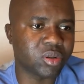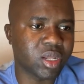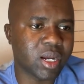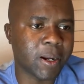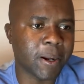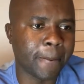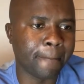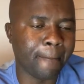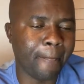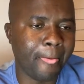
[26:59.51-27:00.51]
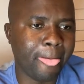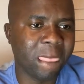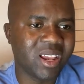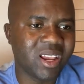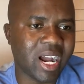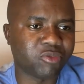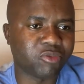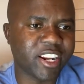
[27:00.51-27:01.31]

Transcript: I'm trying